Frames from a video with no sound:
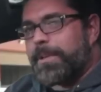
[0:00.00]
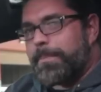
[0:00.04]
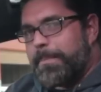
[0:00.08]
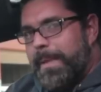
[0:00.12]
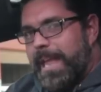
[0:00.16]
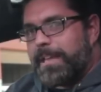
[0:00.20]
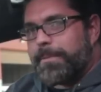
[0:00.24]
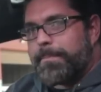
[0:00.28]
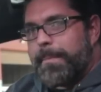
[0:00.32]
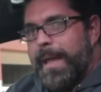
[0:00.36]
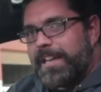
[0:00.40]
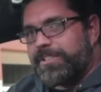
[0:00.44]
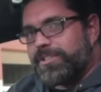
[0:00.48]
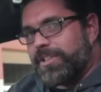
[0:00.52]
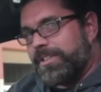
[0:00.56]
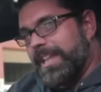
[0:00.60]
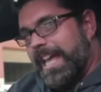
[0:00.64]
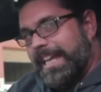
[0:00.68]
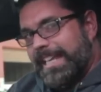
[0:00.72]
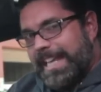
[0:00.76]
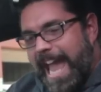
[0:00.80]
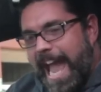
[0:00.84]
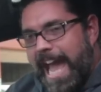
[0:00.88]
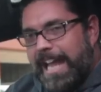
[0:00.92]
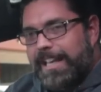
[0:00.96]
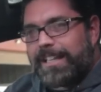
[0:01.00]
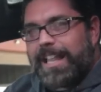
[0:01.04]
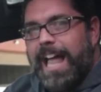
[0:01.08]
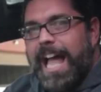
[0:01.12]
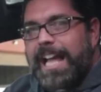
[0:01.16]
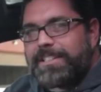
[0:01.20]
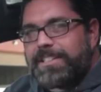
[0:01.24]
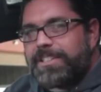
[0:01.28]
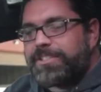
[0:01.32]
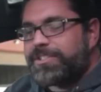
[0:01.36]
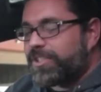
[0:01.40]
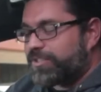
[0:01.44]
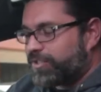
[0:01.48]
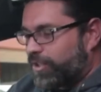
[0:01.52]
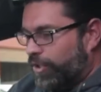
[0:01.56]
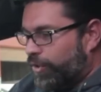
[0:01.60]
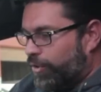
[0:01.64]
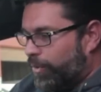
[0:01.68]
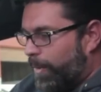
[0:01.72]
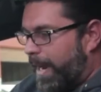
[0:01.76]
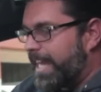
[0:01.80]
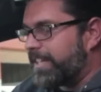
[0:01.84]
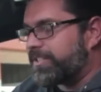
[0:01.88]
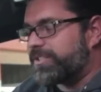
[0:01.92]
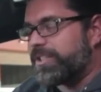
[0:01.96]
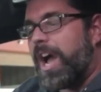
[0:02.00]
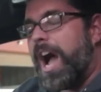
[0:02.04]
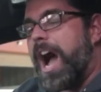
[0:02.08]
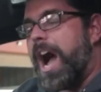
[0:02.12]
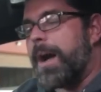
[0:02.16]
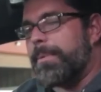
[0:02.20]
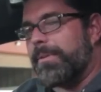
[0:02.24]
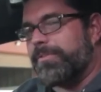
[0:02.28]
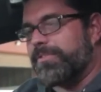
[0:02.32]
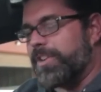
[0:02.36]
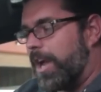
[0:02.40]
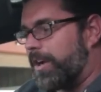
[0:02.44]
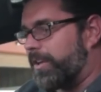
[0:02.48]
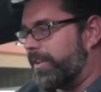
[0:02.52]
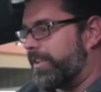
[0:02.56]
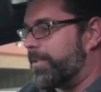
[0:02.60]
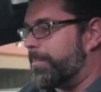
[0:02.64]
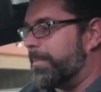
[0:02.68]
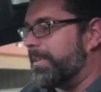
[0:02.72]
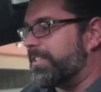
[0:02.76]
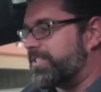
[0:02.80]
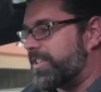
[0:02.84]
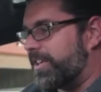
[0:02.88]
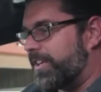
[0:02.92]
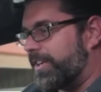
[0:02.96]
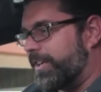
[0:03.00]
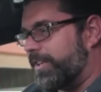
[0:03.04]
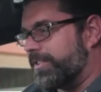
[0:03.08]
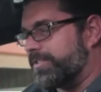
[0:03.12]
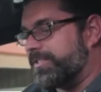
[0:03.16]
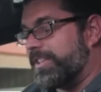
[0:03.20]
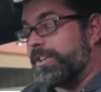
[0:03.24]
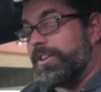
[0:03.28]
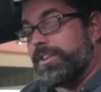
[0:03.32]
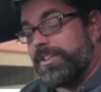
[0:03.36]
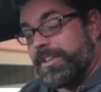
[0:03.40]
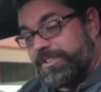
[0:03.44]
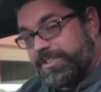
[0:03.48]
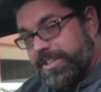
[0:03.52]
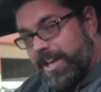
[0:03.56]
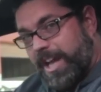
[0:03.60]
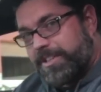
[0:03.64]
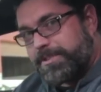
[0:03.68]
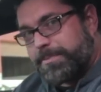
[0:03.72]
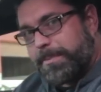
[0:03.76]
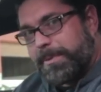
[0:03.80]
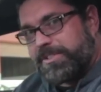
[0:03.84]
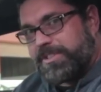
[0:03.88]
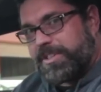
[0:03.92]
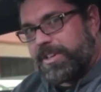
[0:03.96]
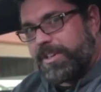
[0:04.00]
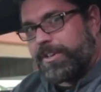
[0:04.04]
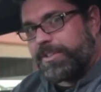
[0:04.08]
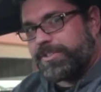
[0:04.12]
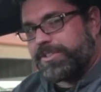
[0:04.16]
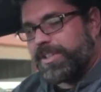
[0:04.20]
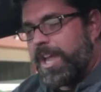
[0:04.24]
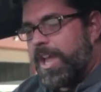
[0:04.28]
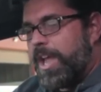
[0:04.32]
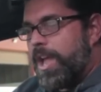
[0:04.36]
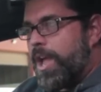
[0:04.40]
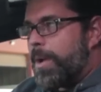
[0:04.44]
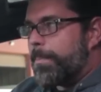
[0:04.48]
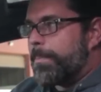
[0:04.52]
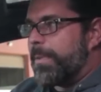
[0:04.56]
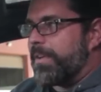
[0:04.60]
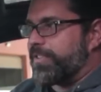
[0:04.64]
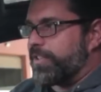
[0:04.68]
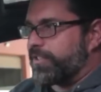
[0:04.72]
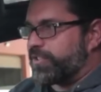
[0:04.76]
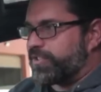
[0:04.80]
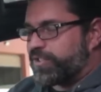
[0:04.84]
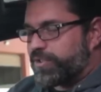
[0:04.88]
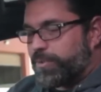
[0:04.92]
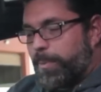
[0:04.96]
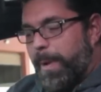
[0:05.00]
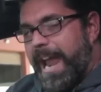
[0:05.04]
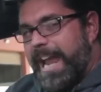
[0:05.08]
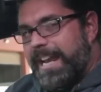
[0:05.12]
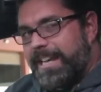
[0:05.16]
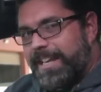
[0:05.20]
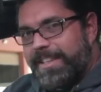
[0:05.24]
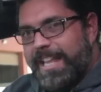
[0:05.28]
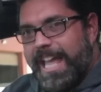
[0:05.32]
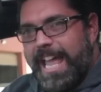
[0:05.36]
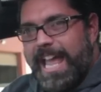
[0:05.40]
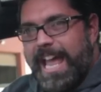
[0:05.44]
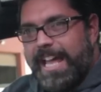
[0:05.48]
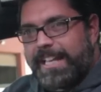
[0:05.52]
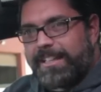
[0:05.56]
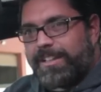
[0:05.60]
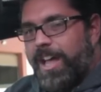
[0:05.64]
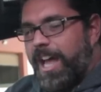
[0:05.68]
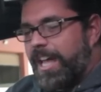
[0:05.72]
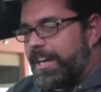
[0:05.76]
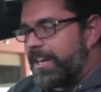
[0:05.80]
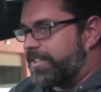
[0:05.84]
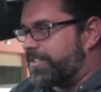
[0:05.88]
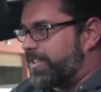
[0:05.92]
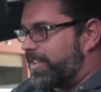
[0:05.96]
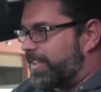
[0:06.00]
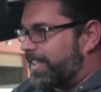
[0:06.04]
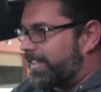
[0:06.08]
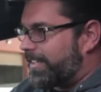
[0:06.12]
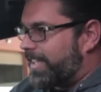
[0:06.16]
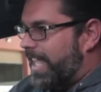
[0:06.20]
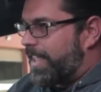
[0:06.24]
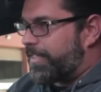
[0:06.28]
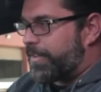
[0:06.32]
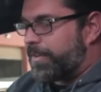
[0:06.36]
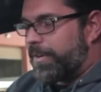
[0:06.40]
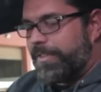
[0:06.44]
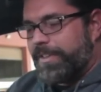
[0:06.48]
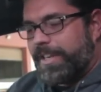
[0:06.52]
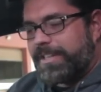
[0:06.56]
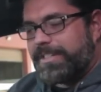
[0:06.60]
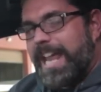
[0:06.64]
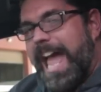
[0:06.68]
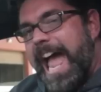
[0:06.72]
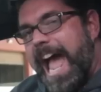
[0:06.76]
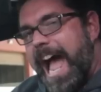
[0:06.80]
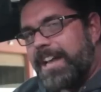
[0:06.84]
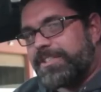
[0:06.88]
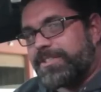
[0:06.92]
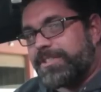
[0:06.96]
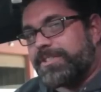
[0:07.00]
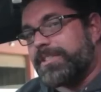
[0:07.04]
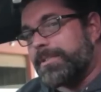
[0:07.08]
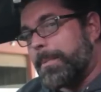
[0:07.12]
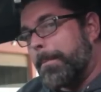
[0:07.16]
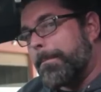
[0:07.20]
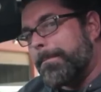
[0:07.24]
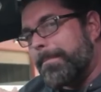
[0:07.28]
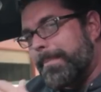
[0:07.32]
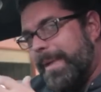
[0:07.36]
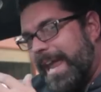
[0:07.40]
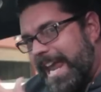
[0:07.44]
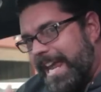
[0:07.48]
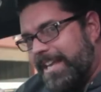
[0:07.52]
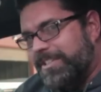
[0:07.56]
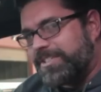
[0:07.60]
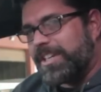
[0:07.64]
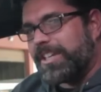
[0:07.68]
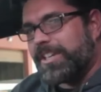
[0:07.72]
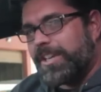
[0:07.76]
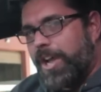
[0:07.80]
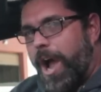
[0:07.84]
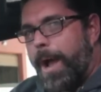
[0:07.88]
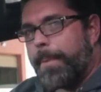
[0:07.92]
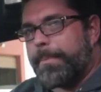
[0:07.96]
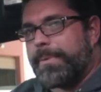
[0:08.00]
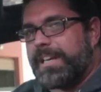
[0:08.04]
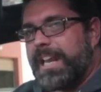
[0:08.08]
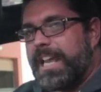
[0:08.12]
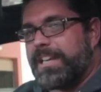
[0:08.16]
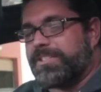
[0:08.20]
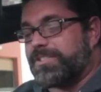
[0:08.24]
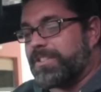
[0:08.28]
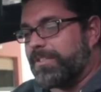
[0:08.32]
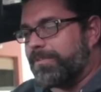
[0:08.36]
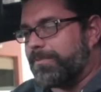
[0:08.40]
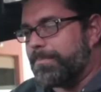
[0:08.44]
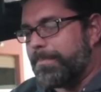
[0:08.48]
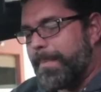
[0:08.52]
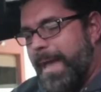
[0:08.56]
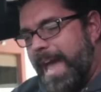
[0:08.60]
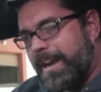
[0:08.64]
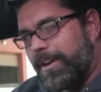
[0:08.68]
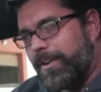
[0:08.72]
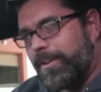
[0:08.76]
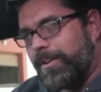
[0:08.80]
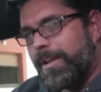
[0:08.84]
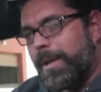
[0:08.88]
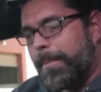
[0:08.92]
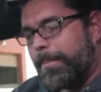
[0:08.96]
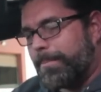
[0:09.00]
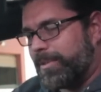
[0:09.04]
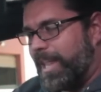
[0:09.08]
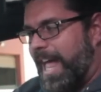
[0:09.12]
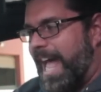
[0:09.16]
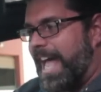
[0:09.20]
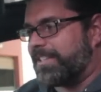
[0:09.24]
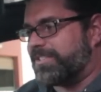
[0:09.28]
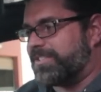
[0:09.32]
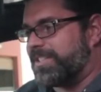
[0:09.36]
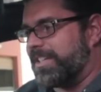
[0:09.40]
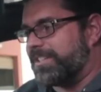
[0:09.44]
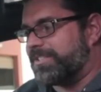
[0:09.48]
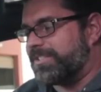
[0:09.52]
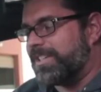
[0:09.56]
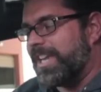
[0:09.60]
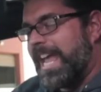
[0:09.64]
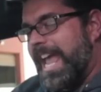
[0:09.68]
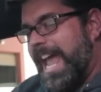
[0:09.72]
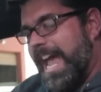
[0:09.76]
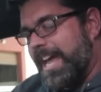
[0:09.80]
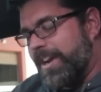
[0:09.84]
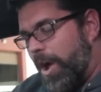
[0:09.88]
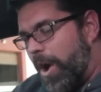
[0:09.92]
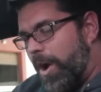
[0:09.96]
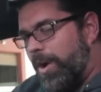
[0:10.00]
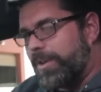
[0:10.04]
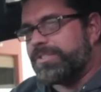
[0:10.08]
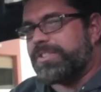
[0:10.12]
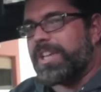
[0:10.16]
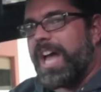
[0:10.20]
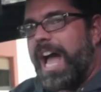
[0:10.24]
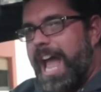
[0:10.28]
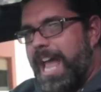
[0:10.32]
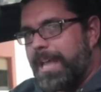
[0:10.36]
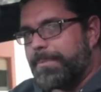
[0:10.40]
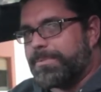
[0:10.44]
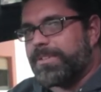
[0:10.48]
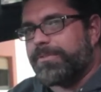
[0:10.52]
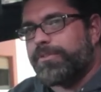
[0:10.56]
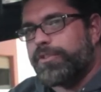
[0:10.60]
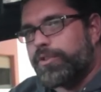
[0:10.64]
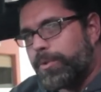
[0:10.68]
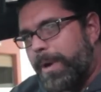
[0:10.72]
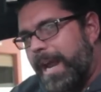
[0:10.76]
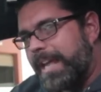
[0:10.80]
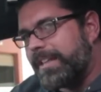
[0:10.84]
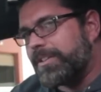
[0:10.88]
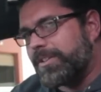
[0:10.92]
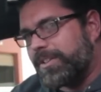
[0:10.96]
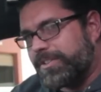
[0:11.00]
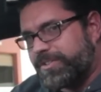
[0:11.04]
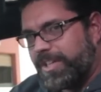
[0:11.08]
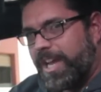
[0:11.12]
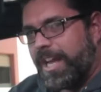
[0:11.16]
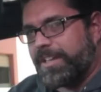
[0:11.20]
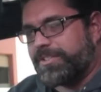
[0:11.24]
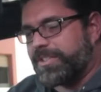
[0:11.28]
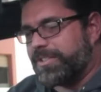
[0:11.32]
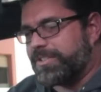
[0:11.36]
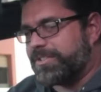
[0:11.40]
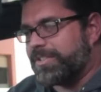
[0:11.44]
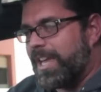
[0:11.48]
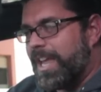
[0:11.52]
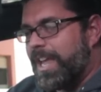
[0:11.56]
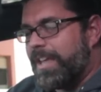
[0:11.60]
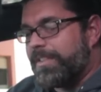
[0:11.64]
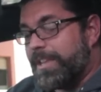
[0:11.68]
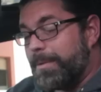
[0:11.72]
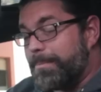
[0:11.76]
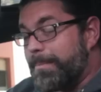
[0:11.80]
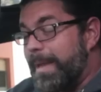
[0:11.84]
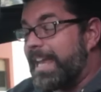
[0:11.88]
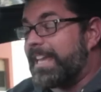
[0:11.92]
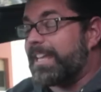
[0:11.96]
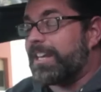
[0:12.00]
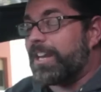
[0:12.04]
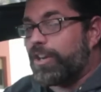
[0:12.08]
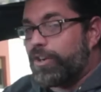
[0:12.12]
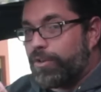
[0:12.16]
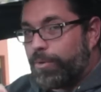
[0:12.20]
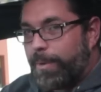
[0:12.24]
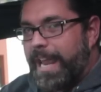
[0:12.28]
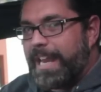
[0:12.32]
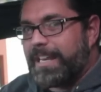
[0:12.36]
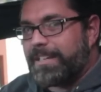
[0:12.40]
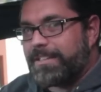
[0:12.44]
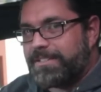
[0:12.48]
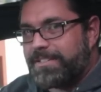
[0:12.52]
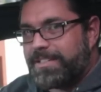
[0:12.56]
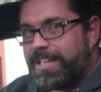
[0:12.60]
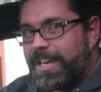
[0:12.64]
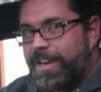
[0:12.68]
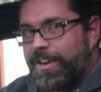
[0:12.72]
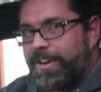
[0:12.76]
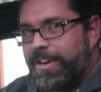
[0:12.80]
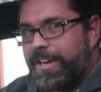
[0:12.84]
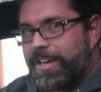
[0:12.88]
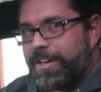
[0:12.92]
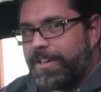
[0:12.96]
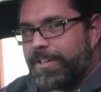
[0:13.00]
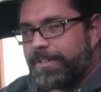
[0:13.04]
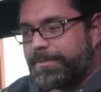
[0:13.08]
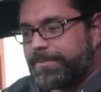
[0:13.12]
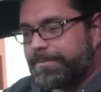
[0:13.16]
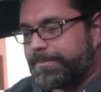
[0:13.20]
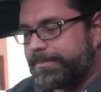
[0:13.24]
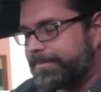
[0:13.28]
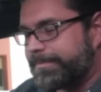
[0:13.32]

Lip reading: to make mention that Cadillac did such a great job of not only the materials that are the touch materials, but the suede in the headliner to the leather on the dash. It's an amazing combination of metal, plastics, and all types of great little touches that make it a great interior.